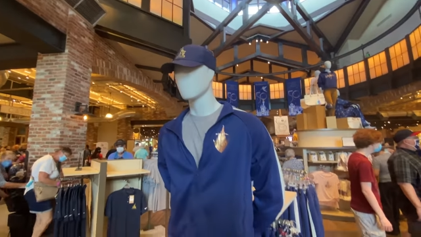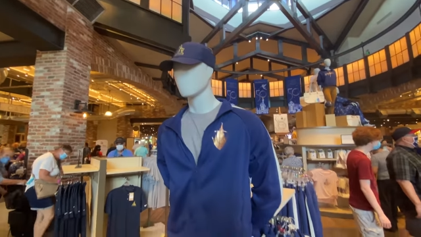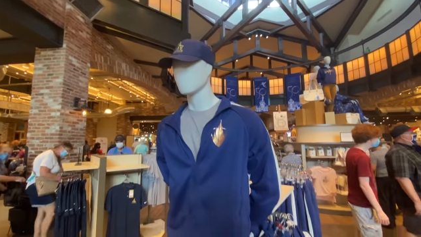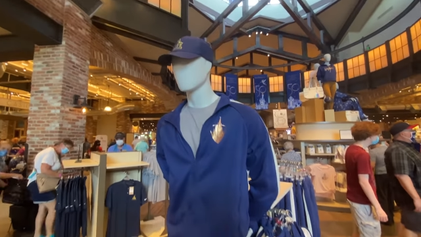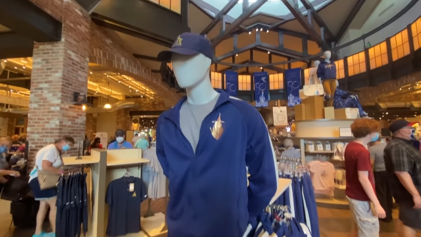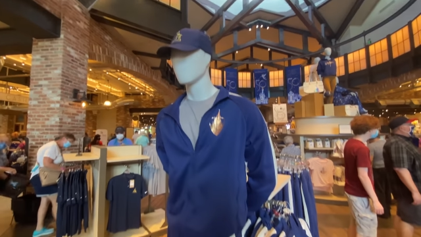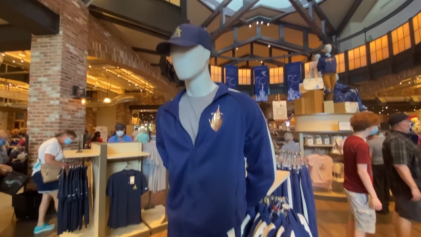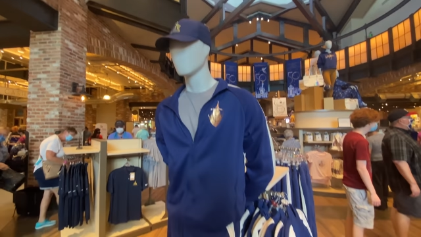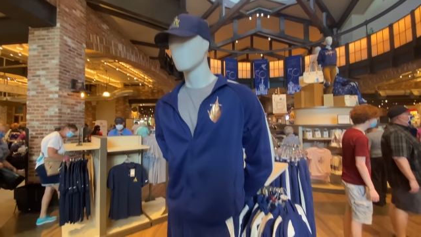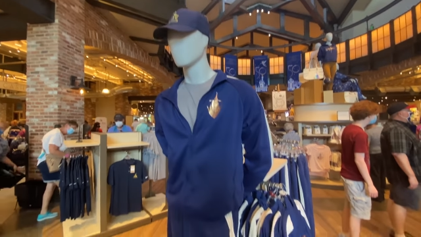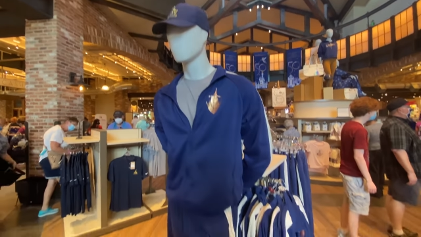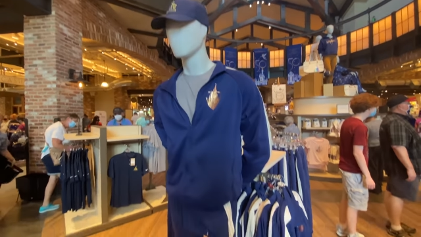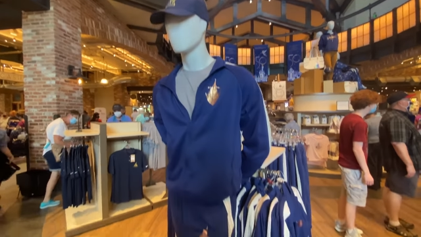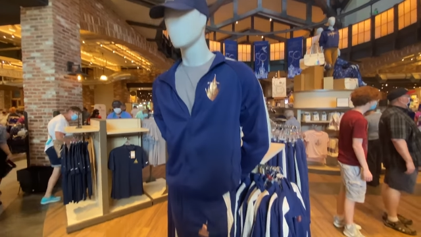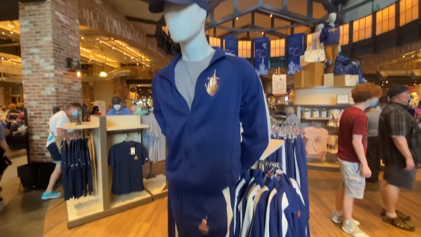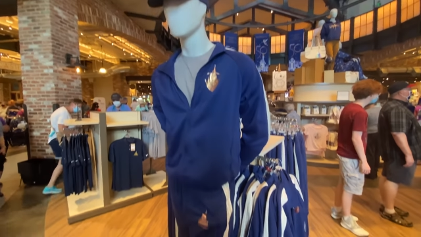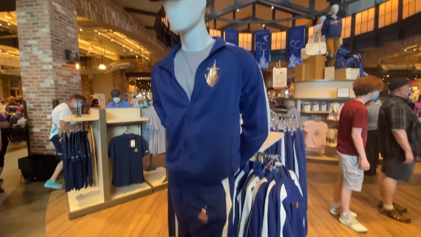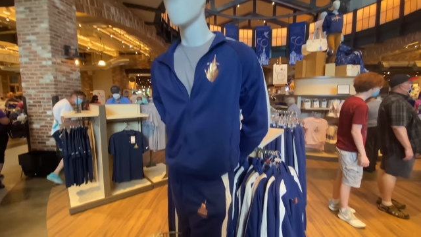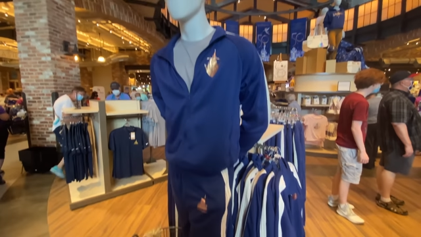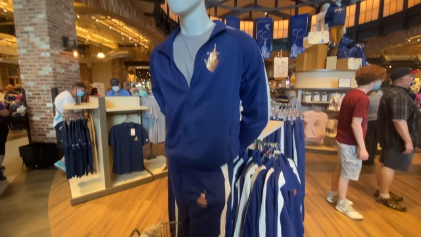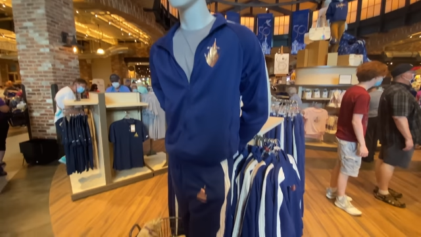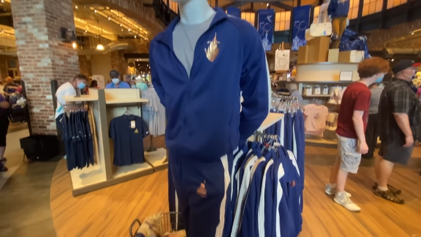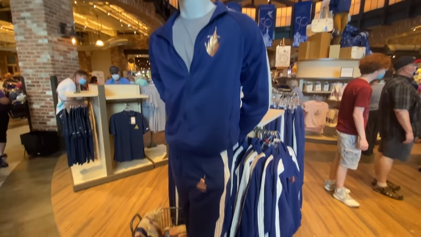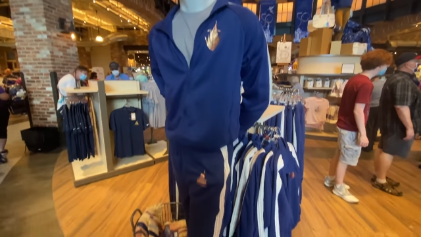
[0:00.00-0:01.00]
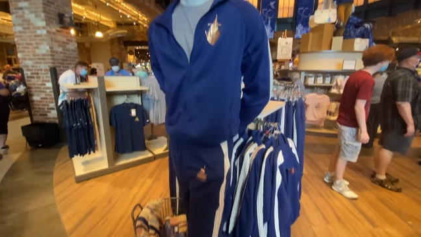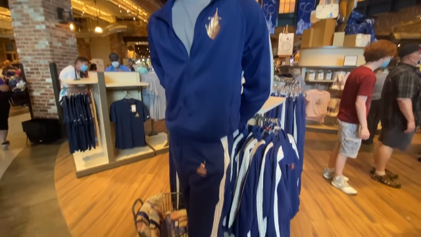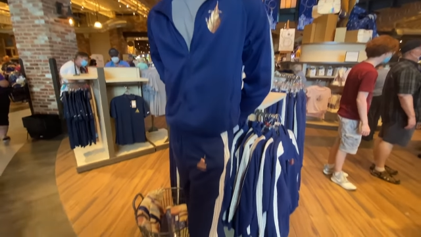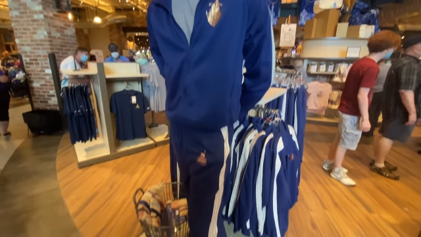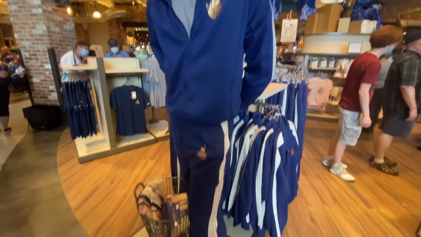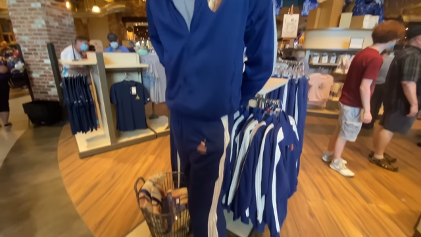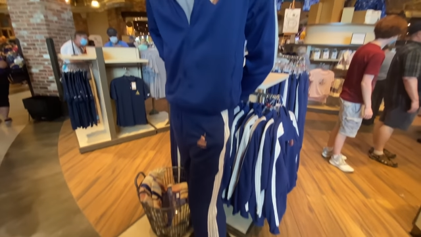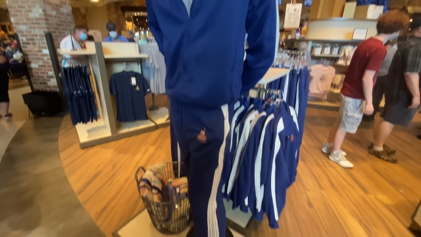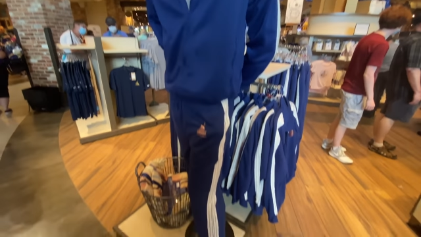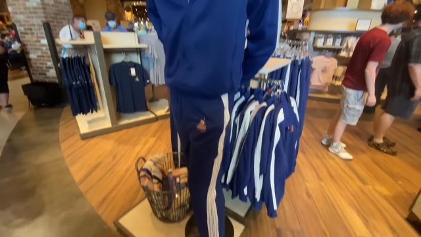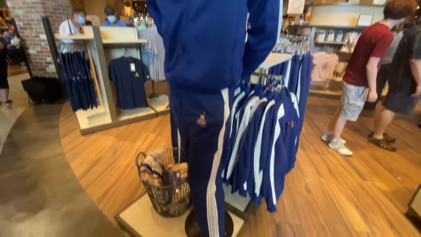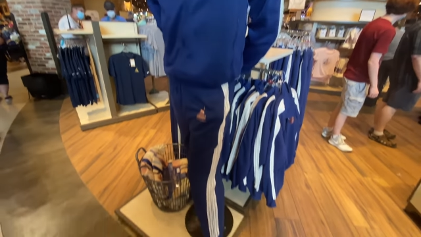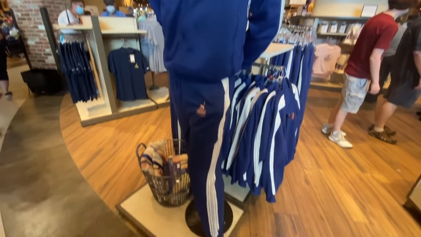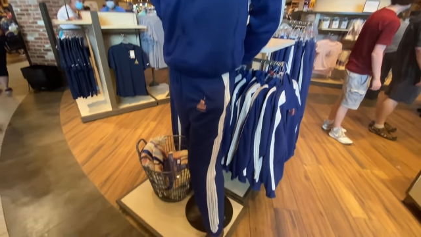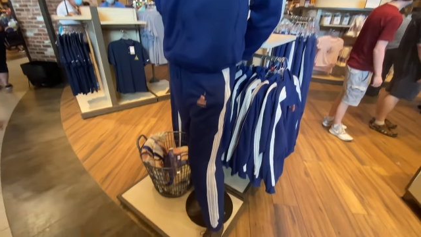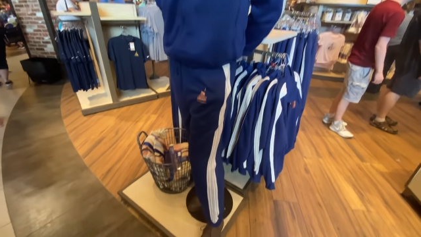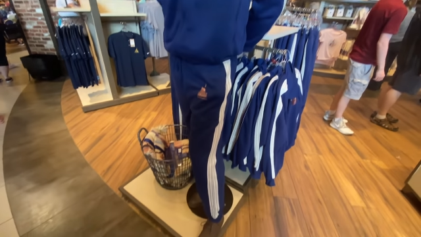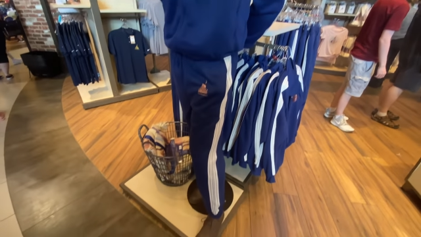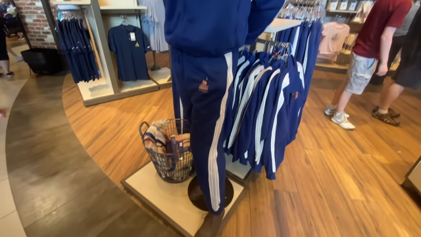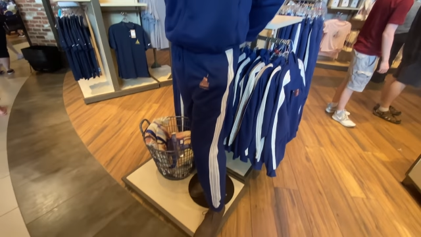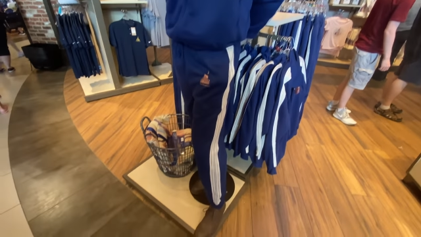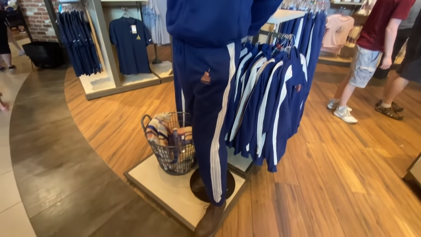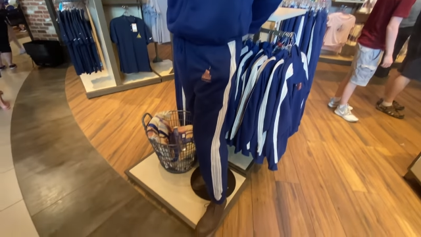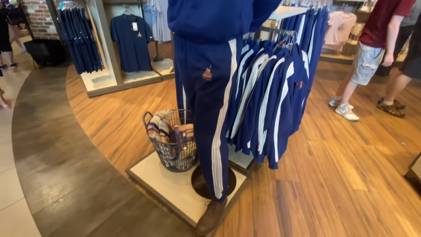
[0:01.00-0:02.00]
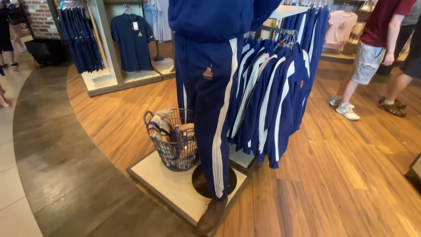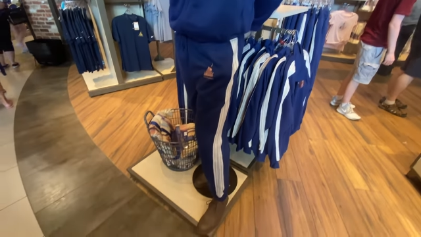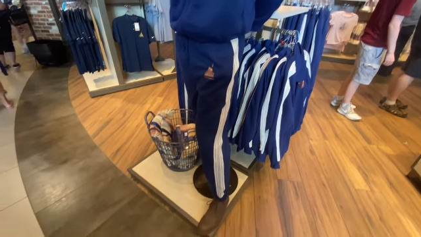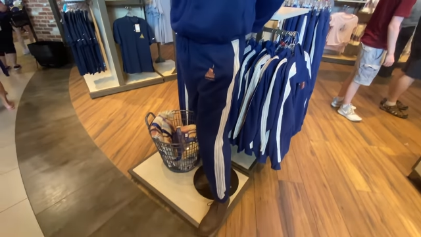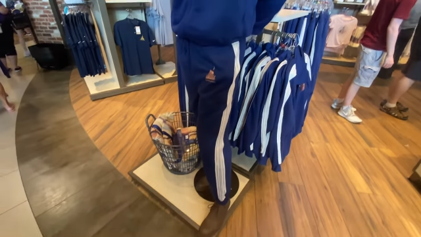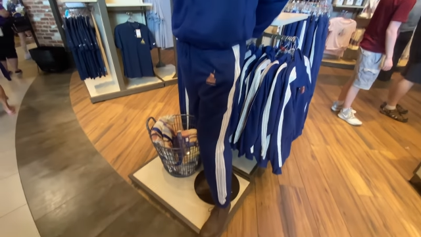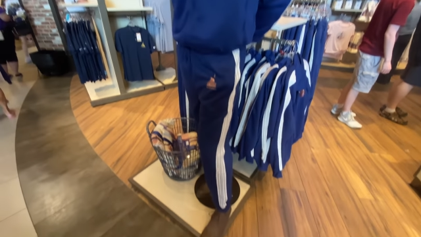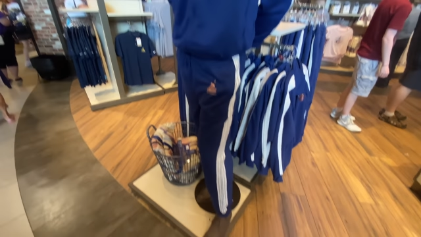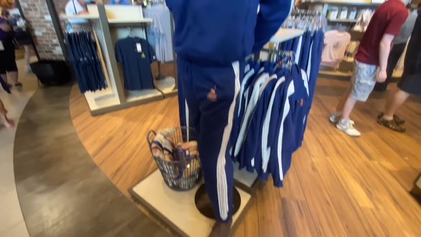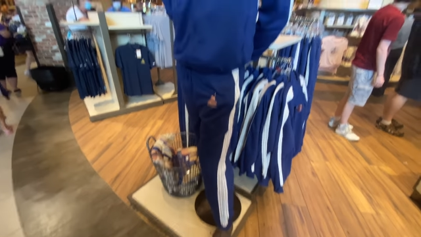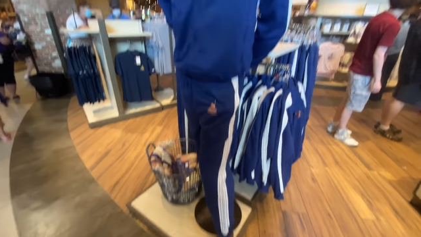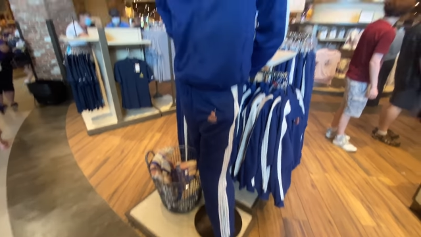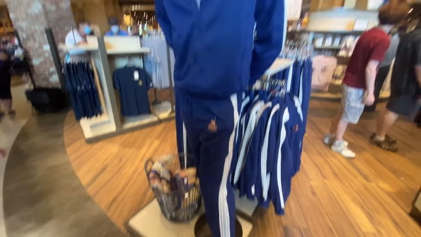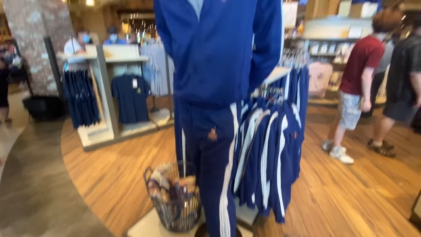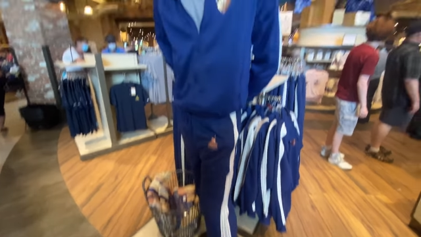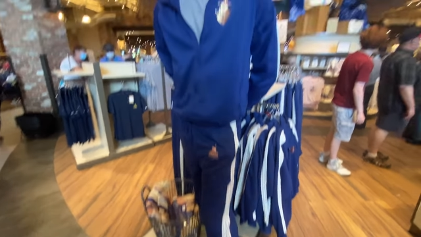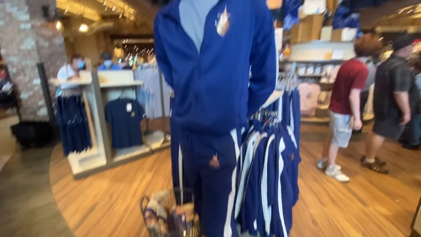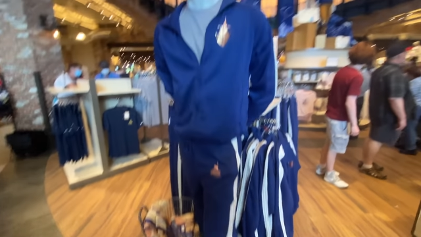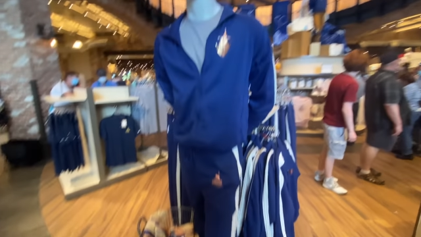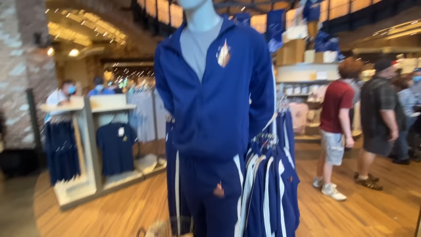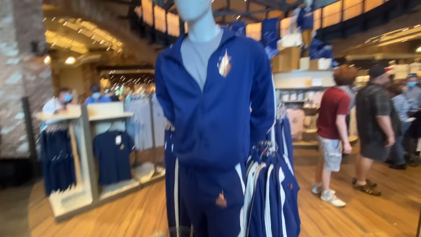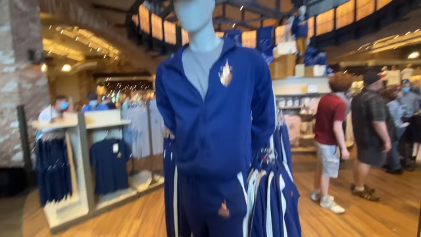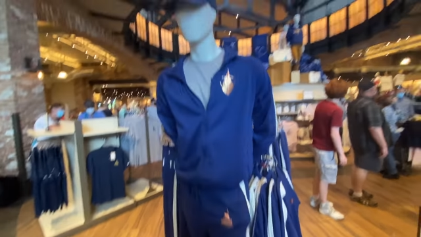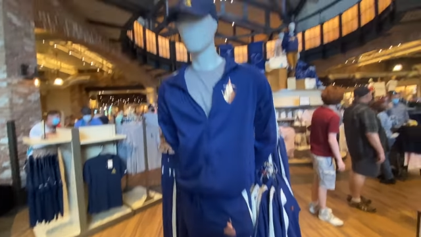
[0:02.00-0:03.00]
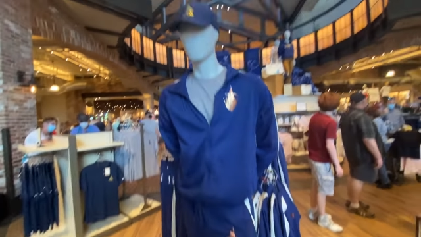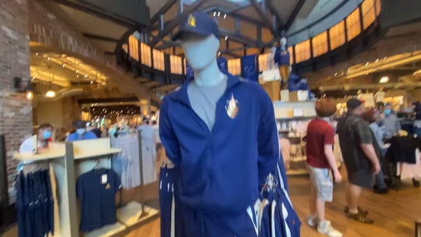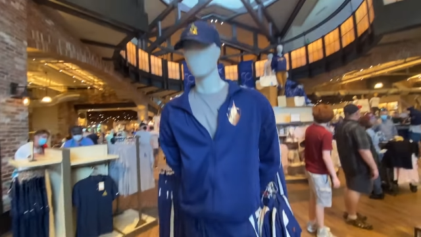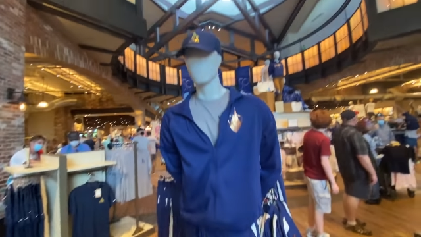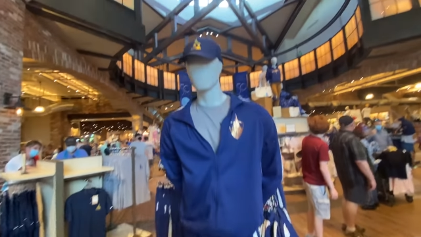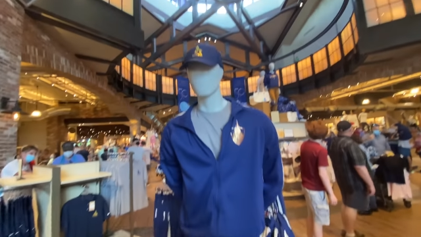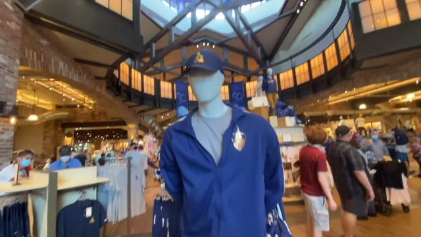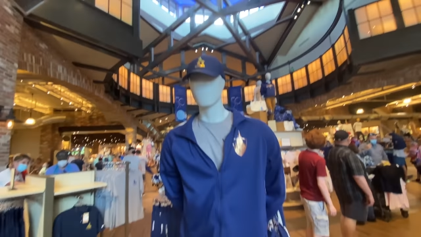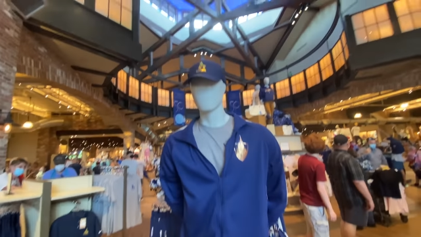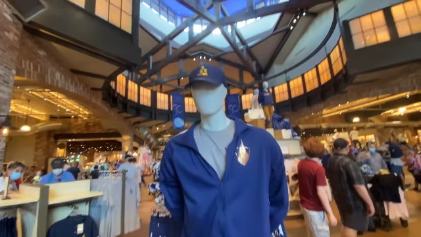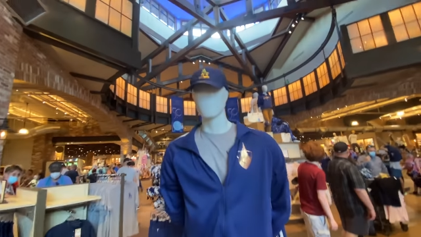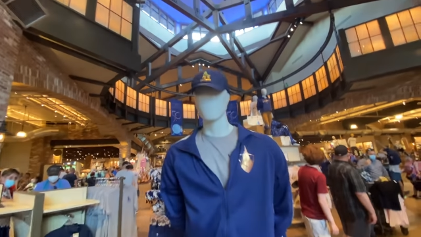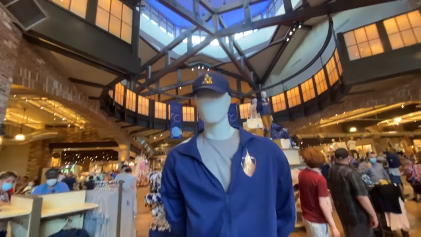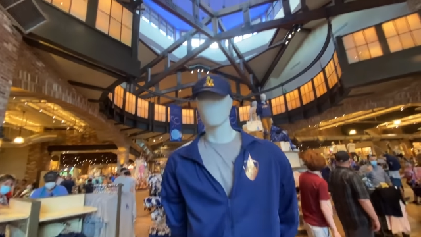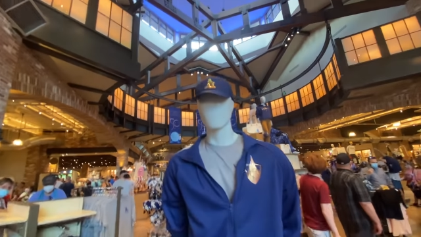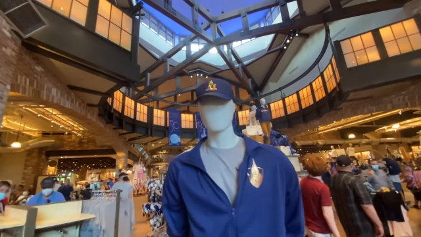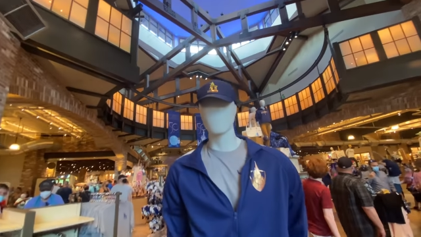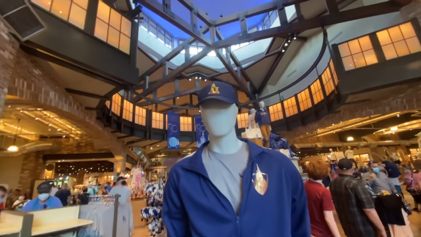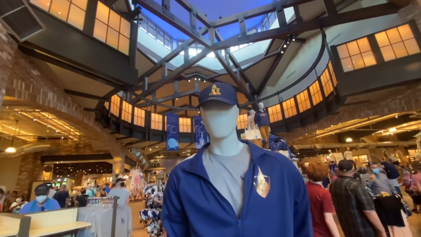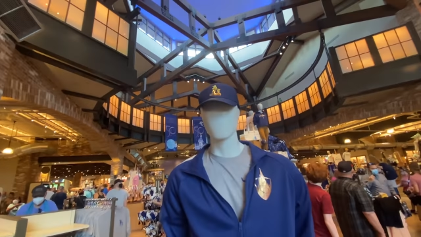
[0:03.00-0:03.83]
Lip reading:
(no speaker visible)